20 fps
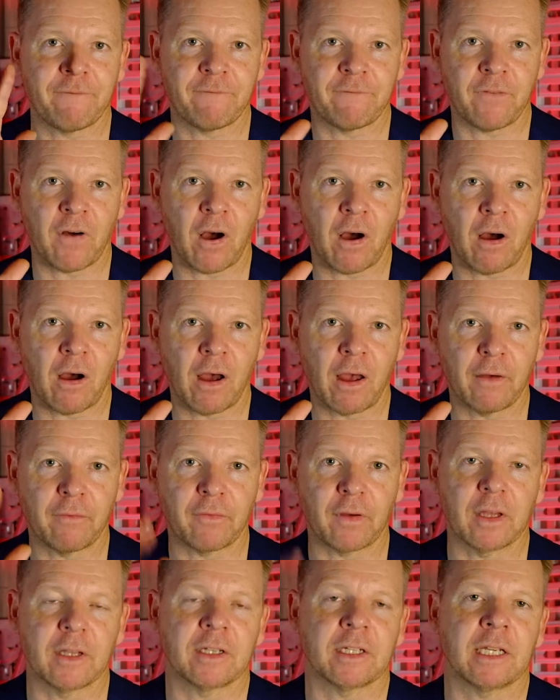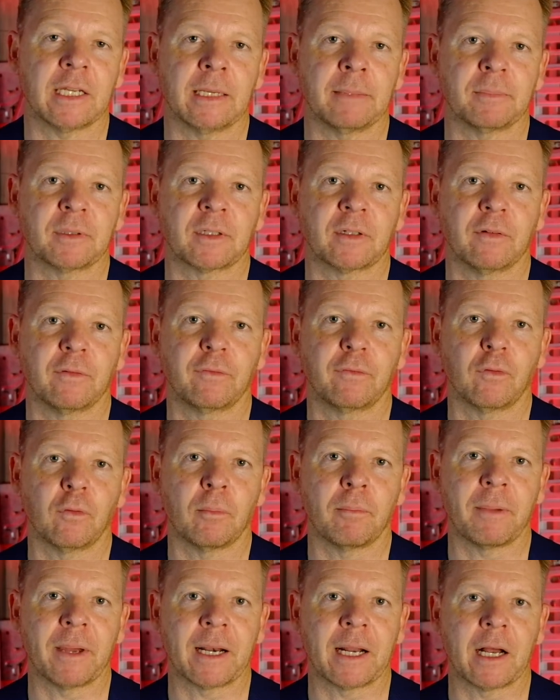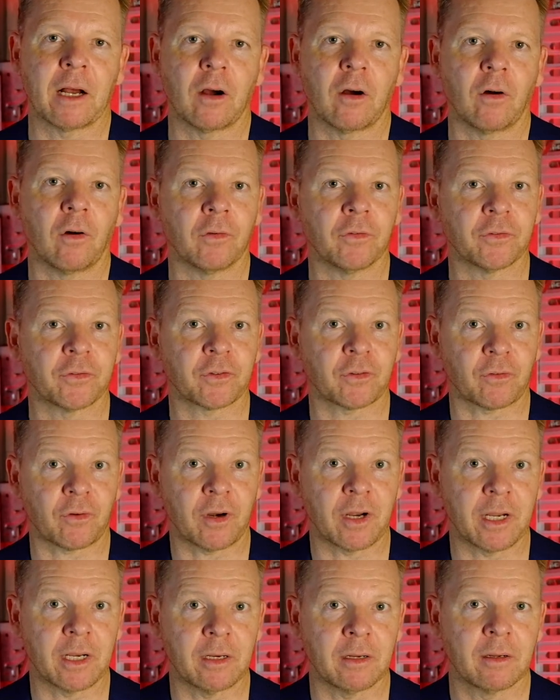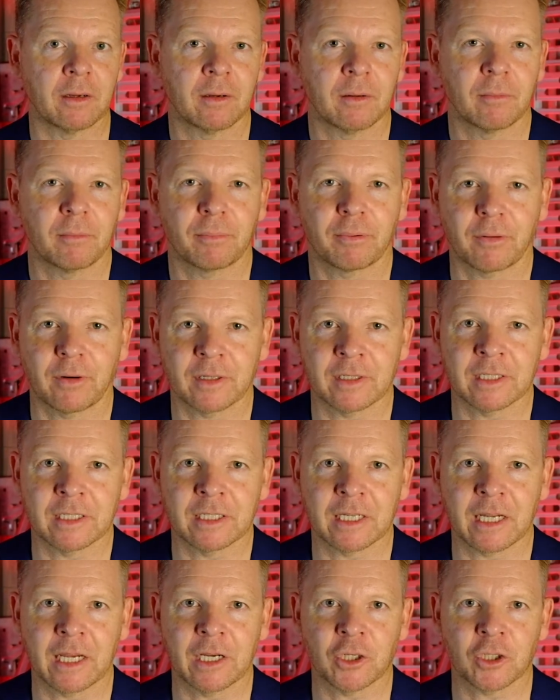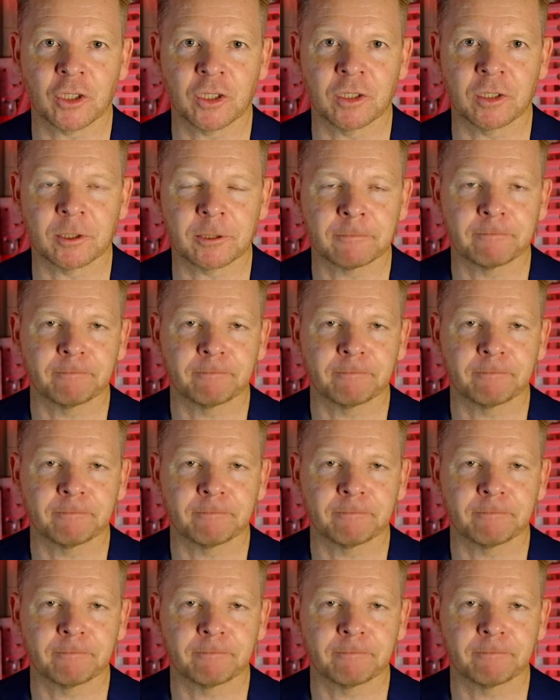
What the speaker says: 5 tips for better on-screen presentations.